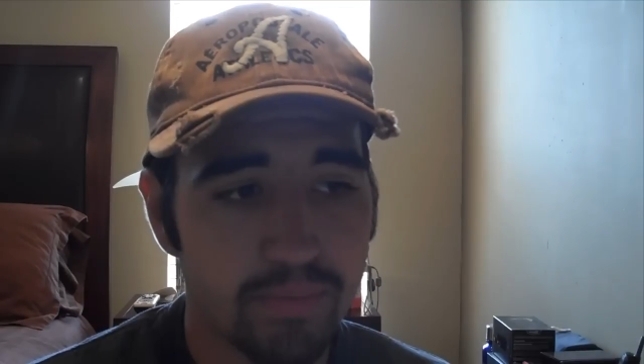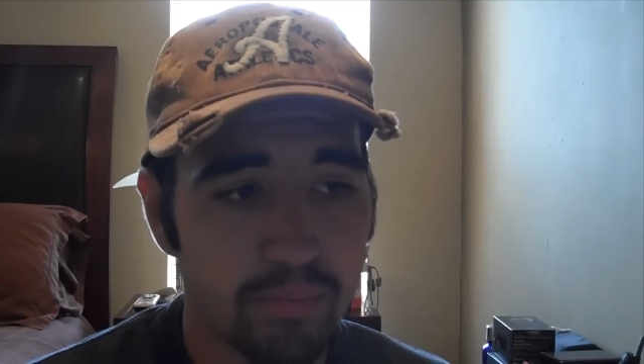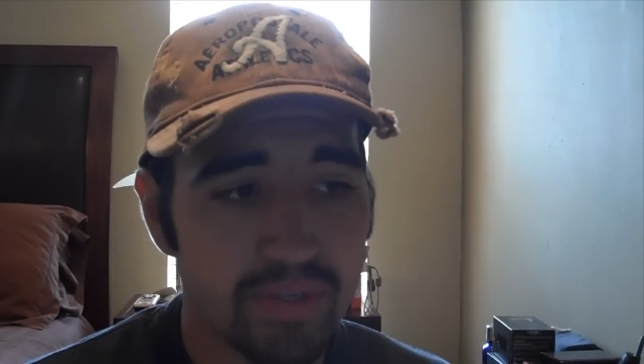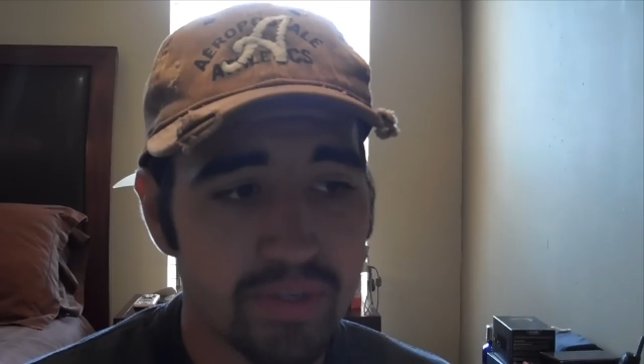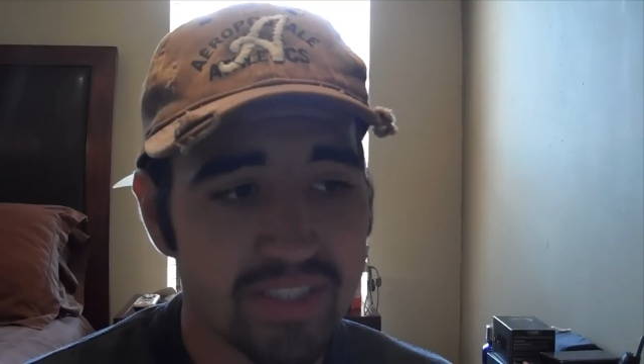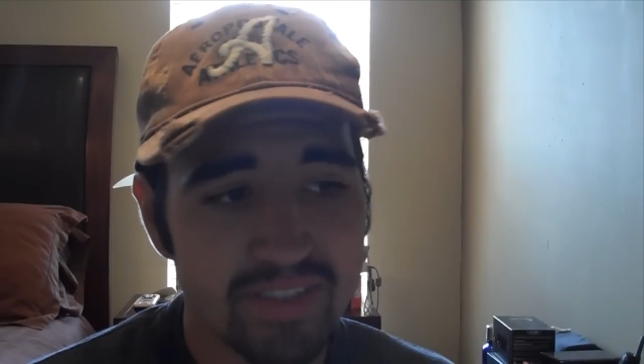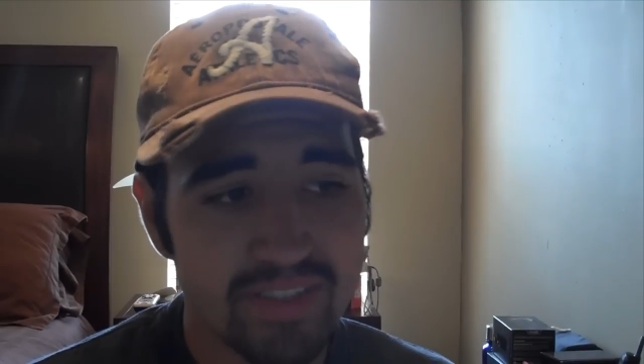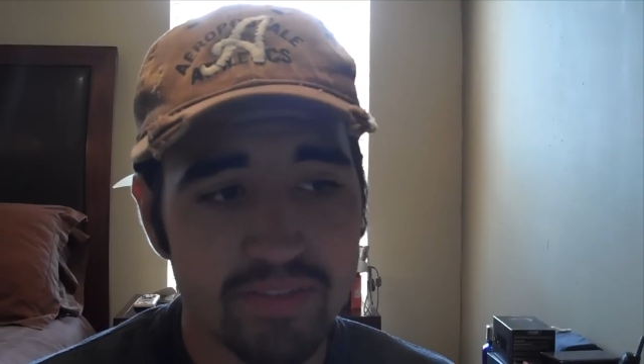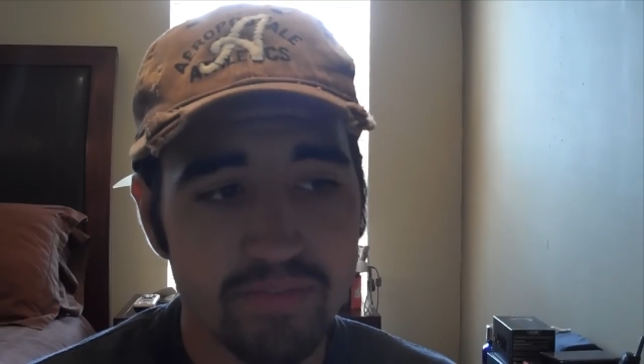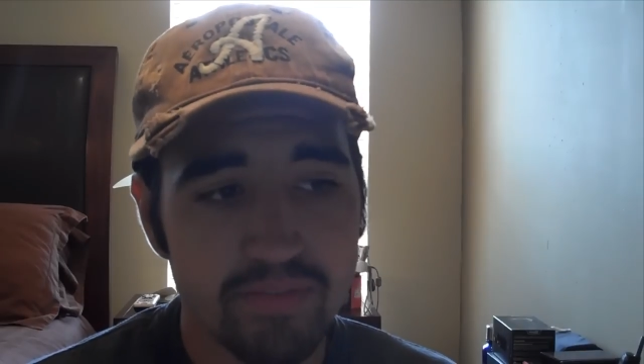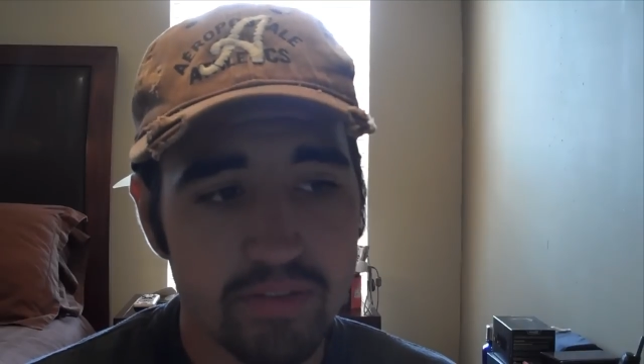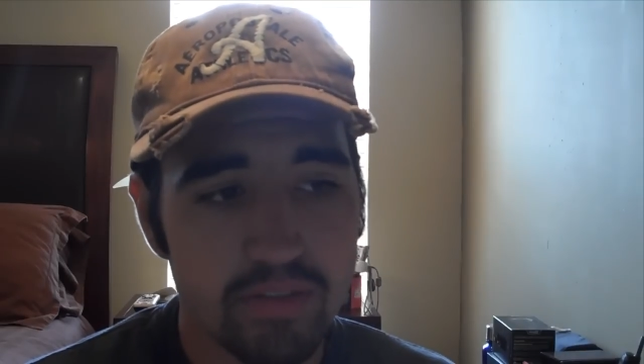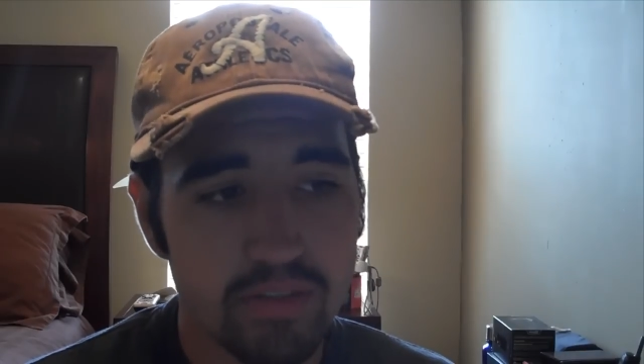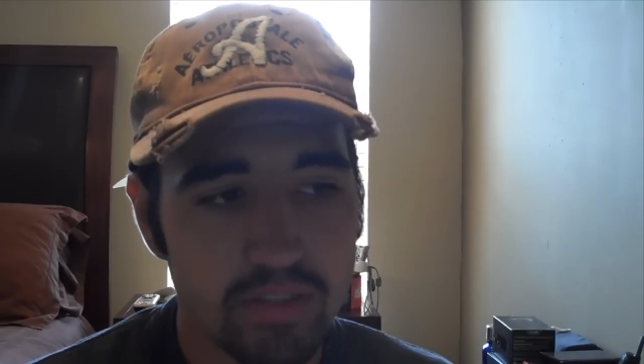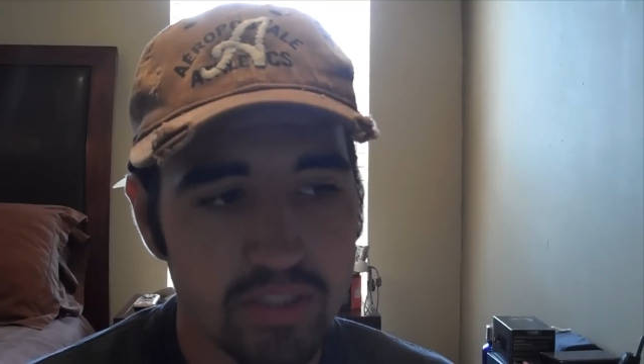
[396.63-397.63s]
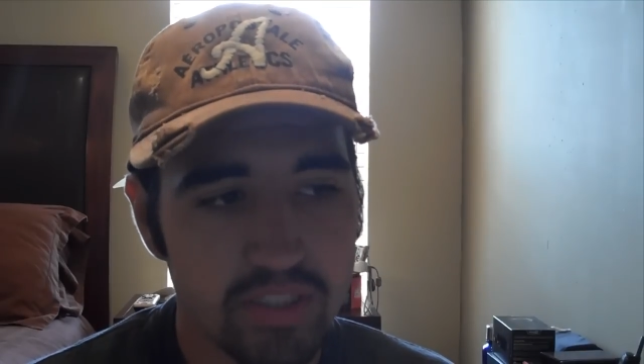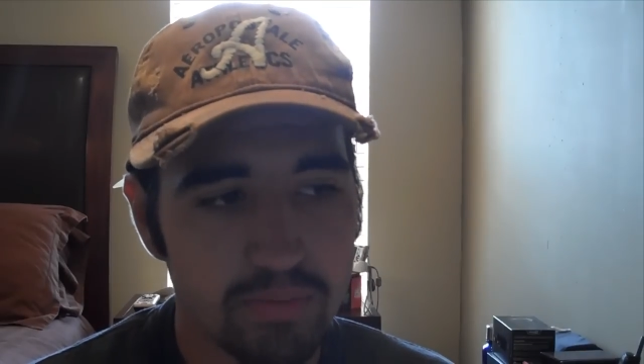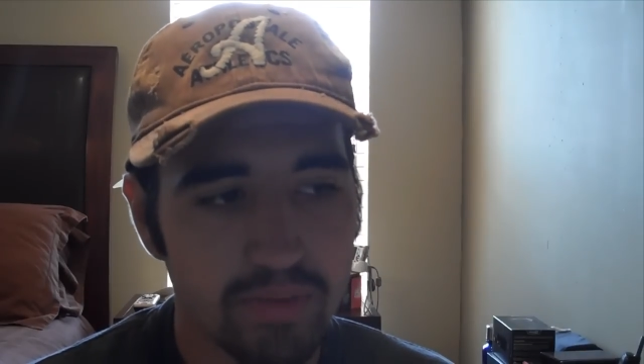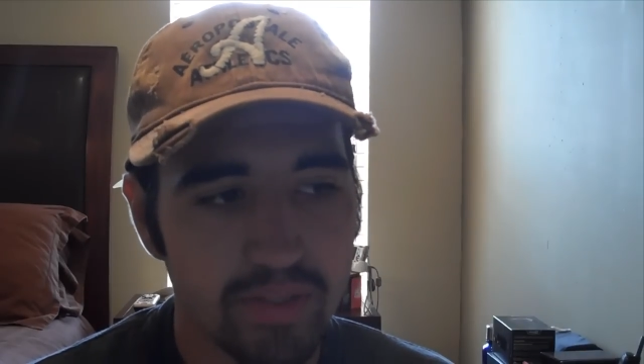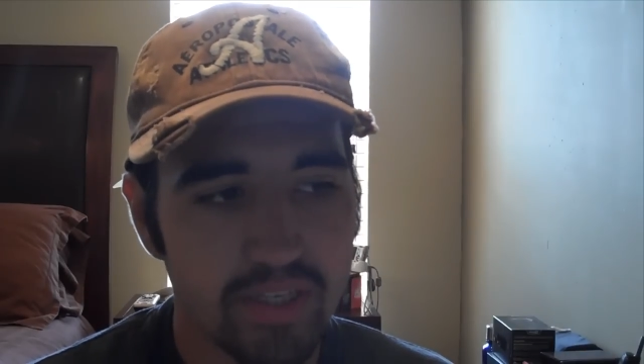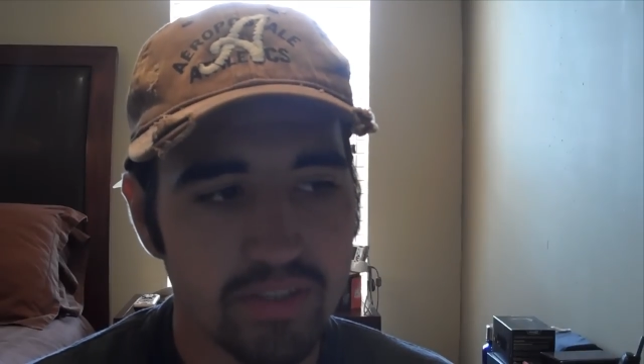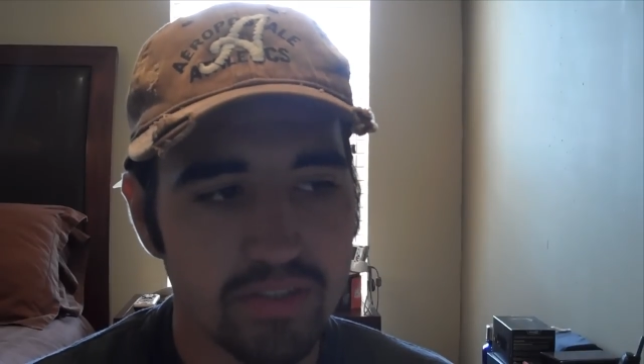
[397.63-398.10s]
resistive
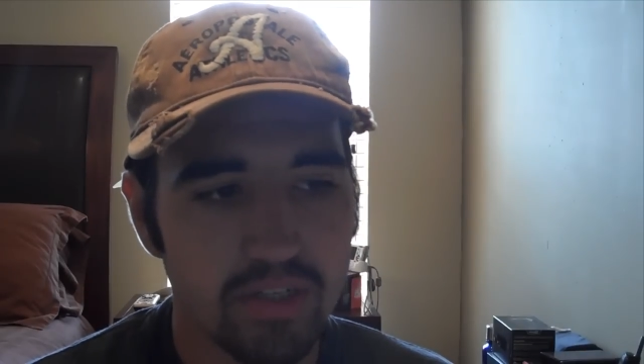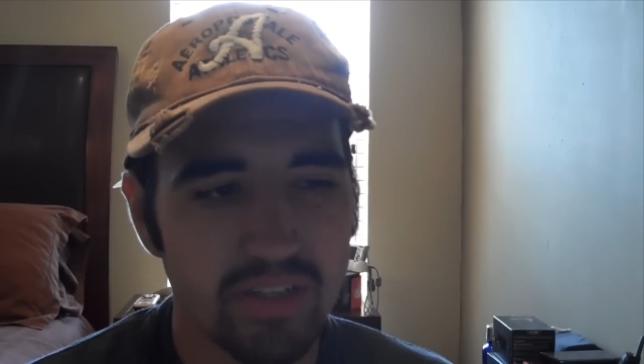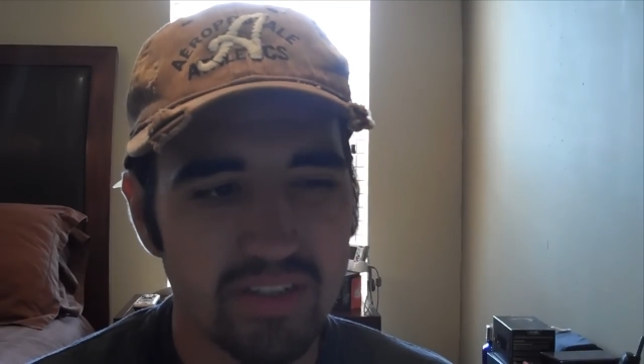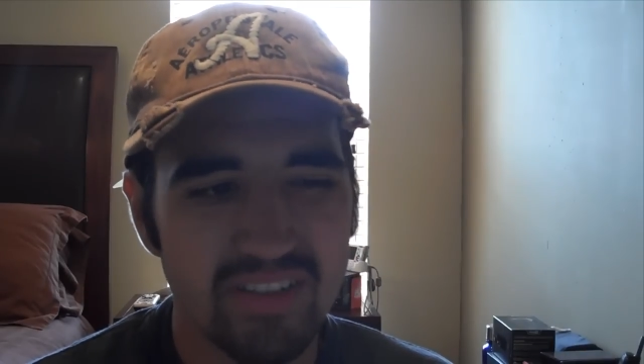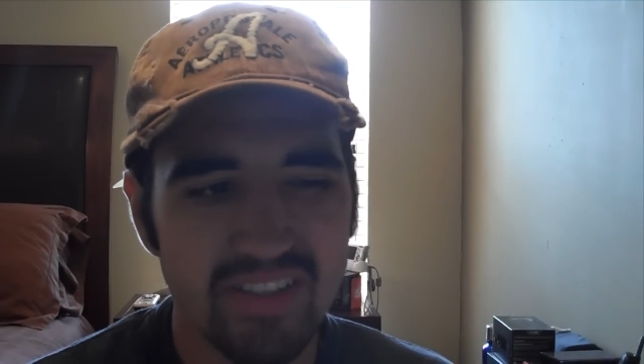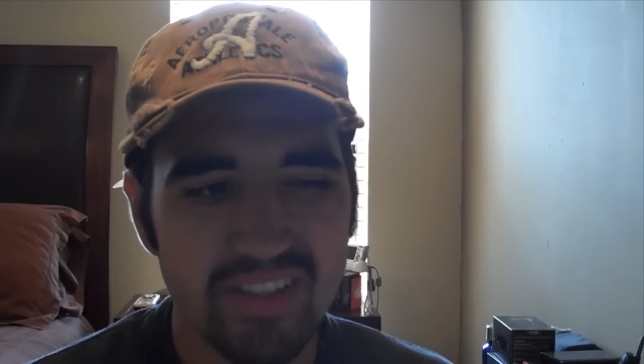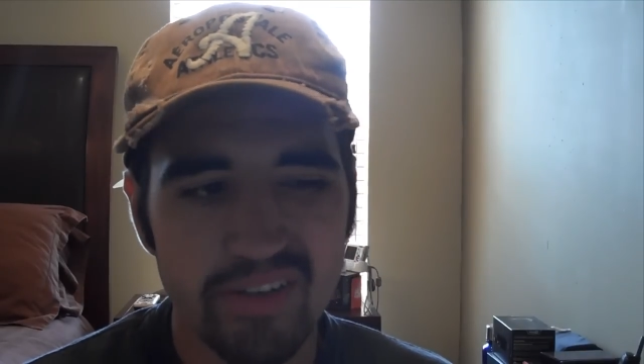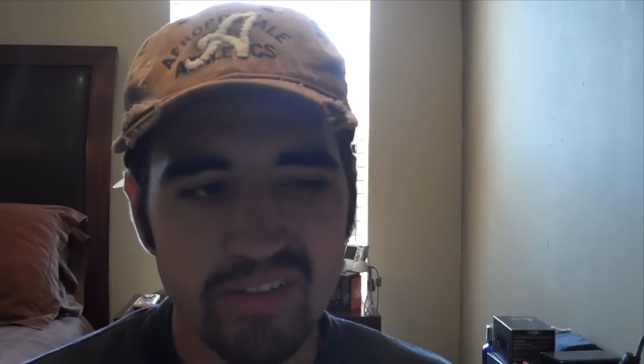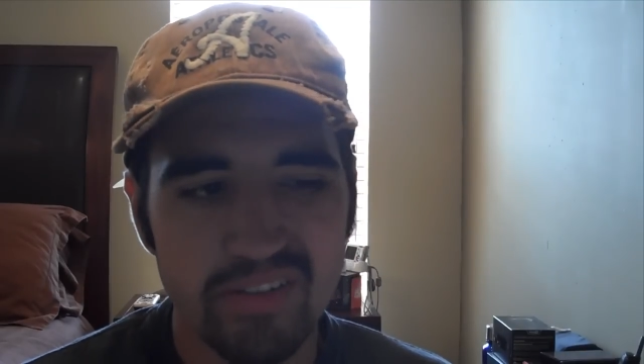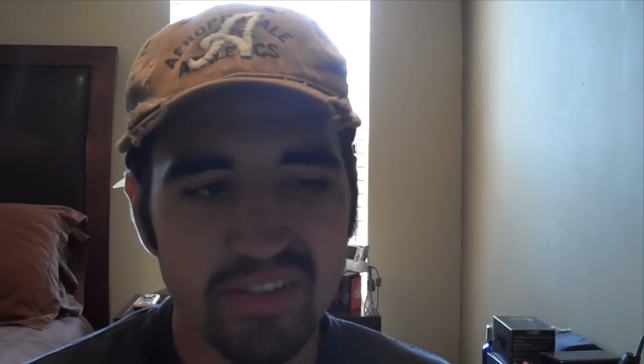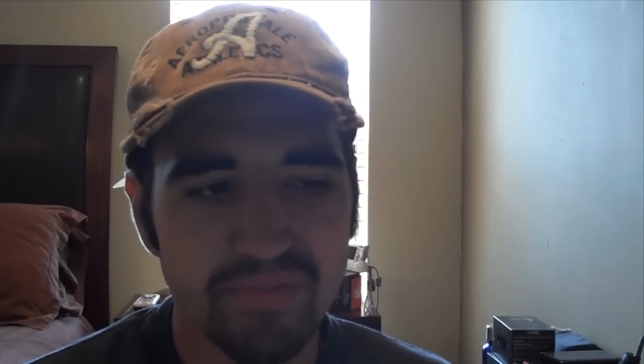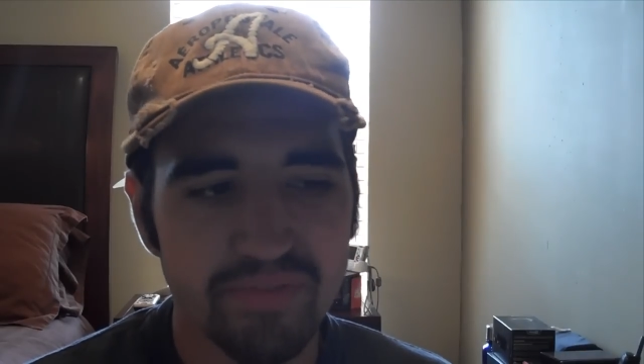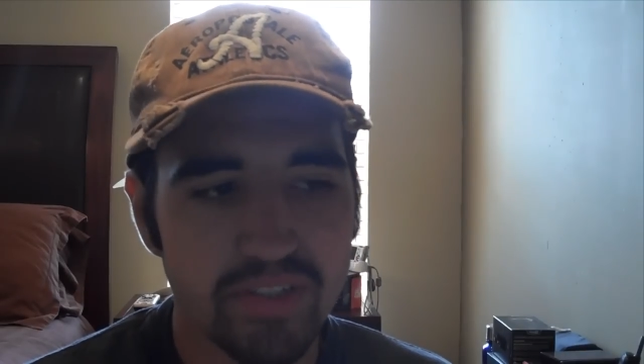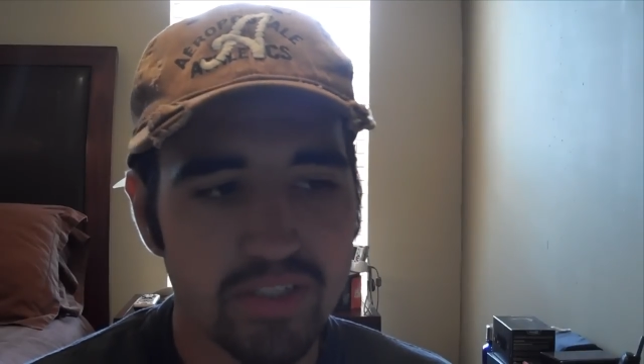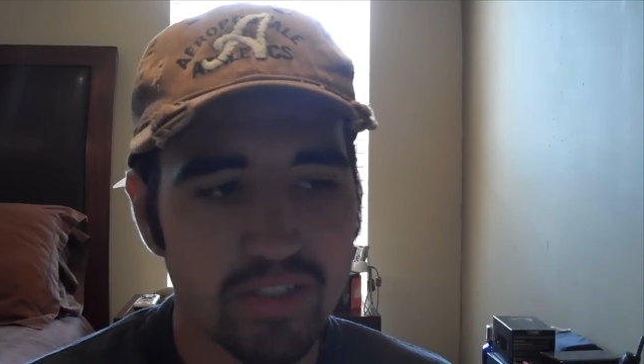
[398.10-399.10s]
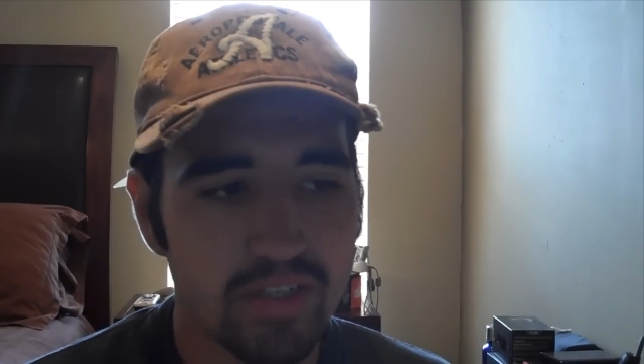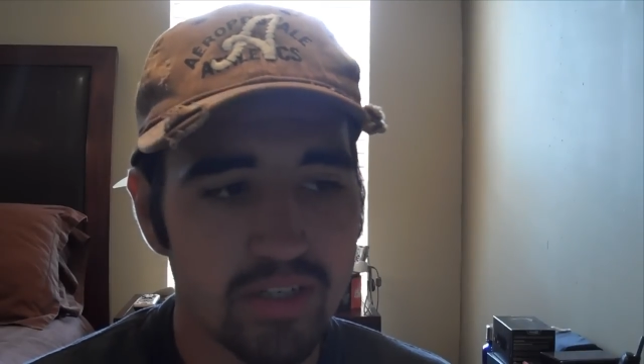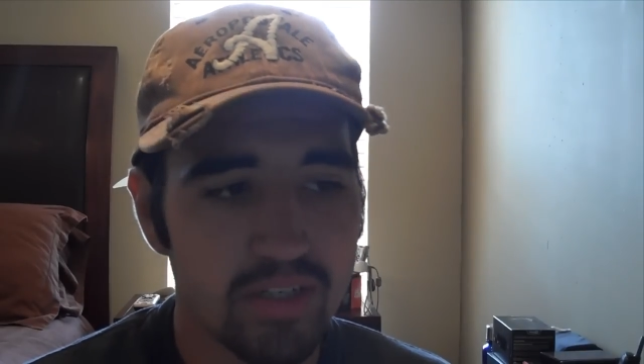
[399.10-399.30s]
displays are a little different,